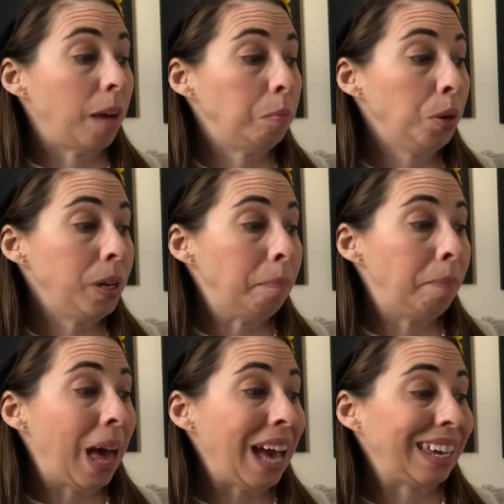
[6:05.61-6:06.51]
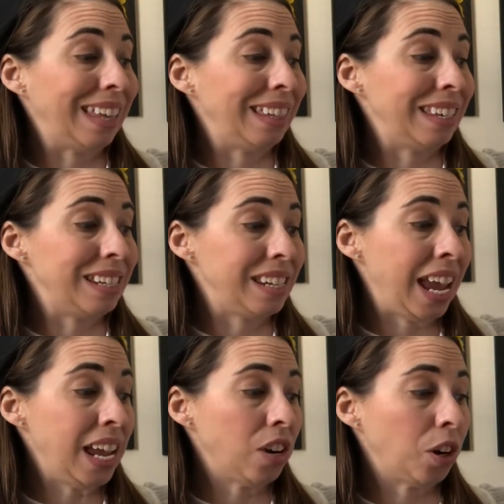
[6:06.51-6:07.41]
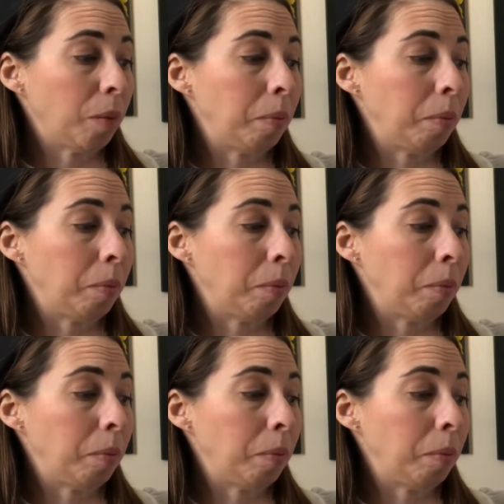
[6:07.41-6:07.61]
put it back in the container,